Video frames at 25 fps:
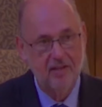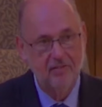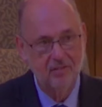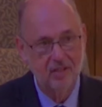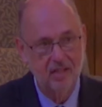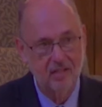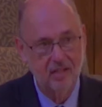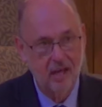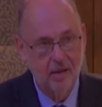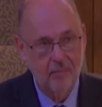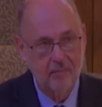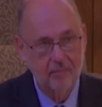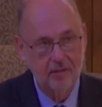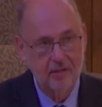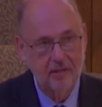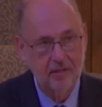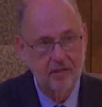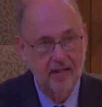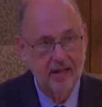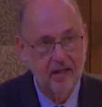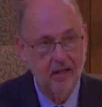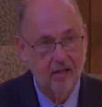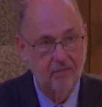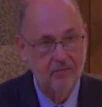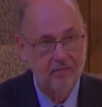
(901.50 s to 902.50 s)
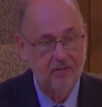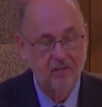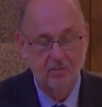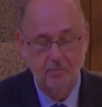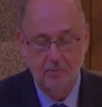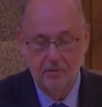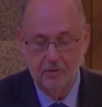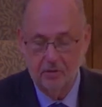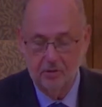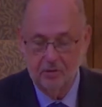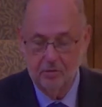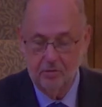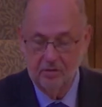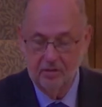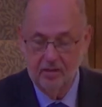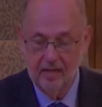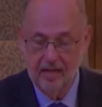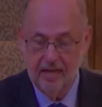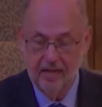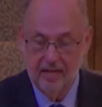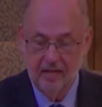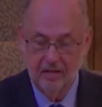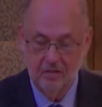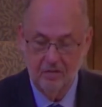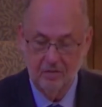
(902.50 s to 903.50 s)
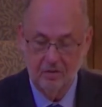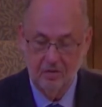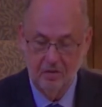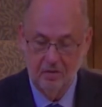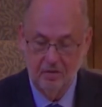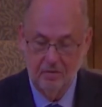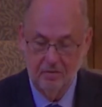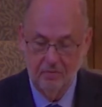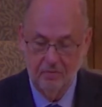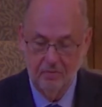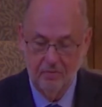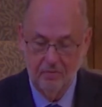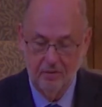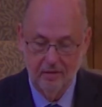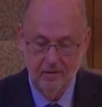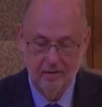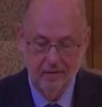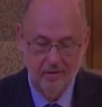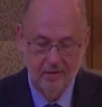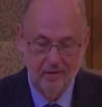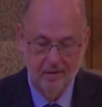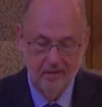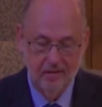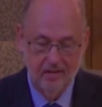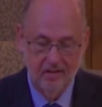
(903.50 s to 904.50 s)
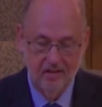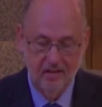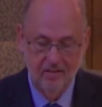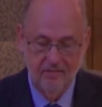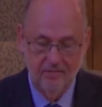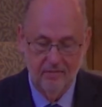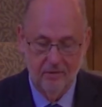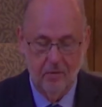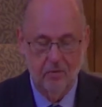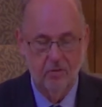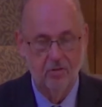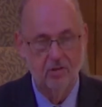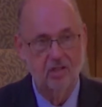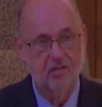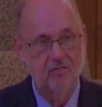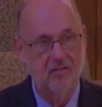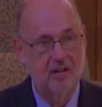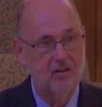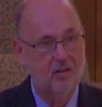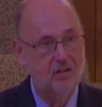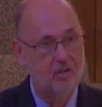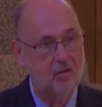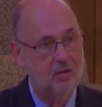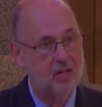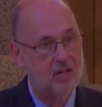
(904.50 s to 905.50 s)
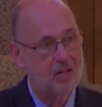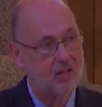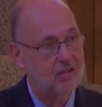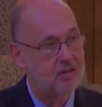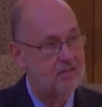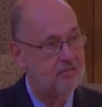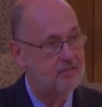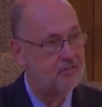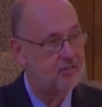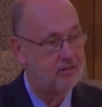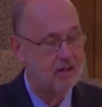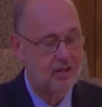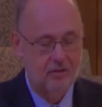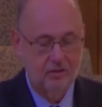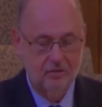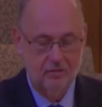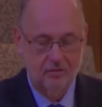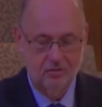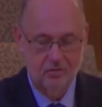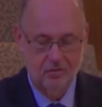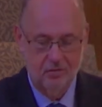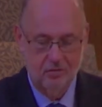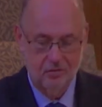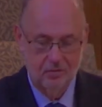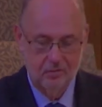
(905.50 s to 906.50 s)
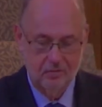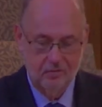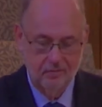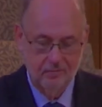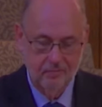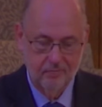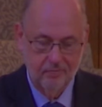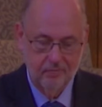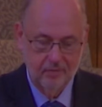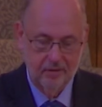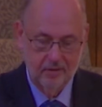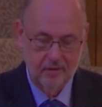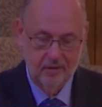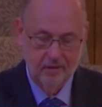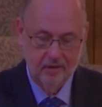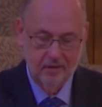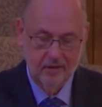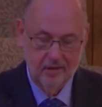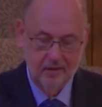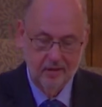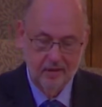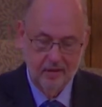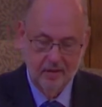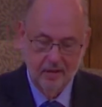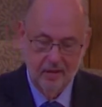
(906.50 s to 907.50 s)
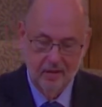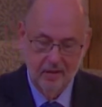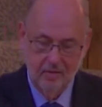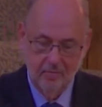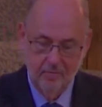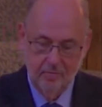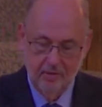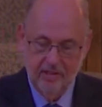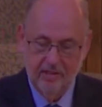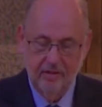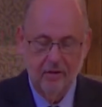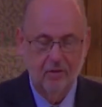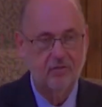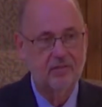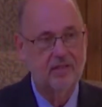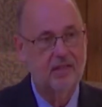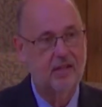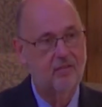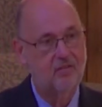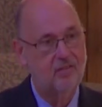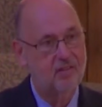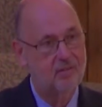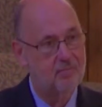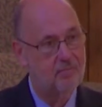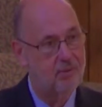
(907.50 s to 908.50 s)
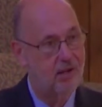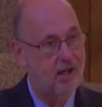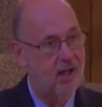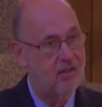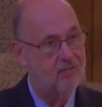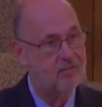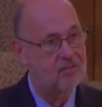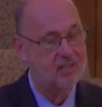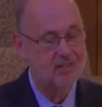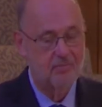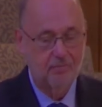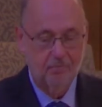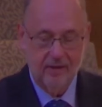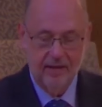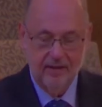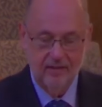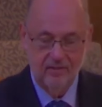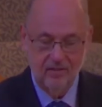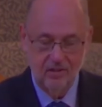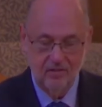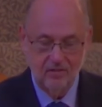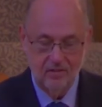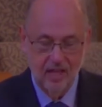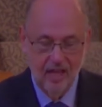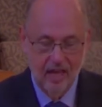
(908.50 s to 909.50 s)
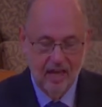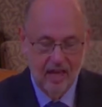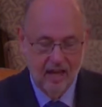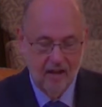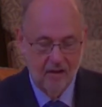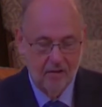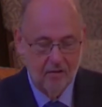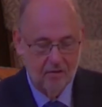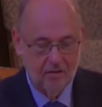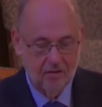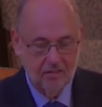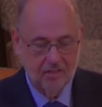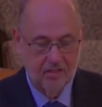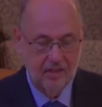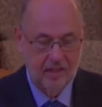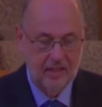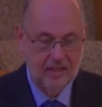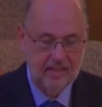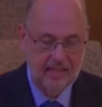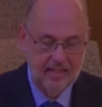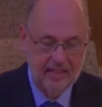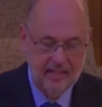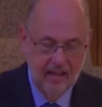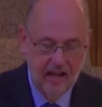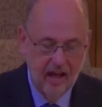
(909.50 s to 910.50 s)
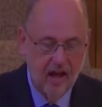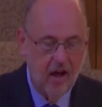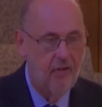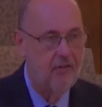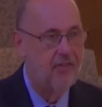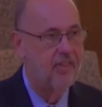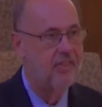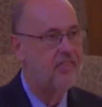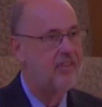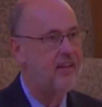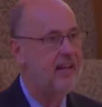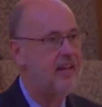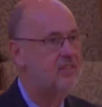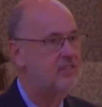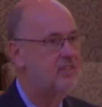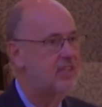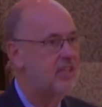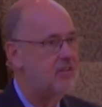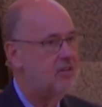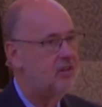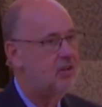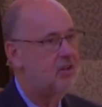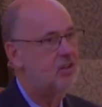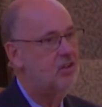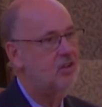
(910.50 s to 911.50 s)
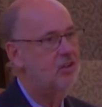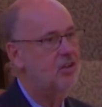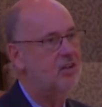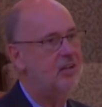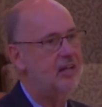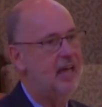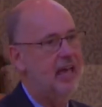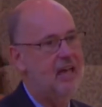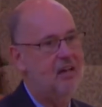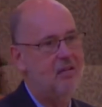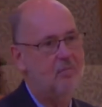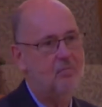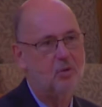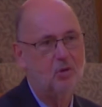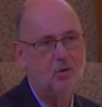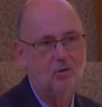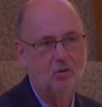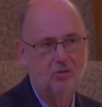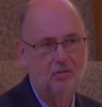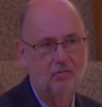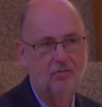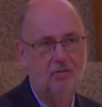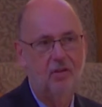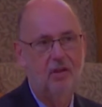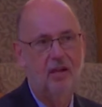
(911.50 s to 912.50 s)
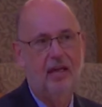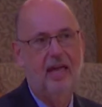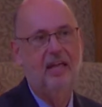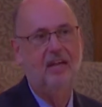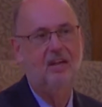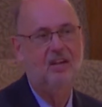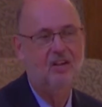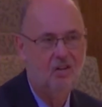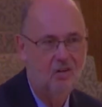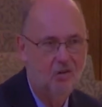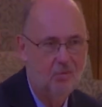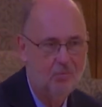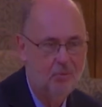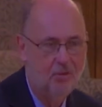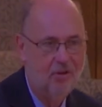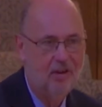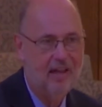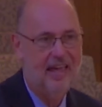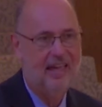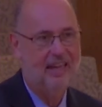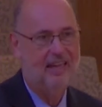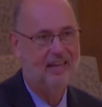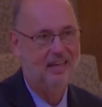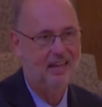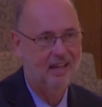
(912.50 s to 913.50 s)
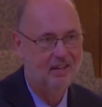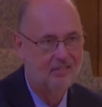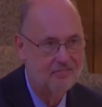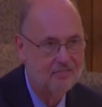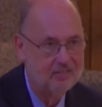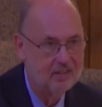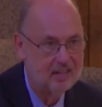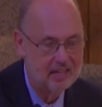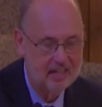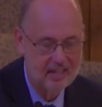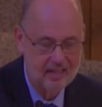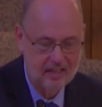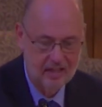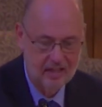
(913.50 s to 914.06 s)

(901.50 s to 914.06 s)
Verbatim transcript: adopting a healthy spiritual diet focused around doing good for others putting ourselves in positive places, uh, thinking on the things that are good and beautiful and noble and lovely.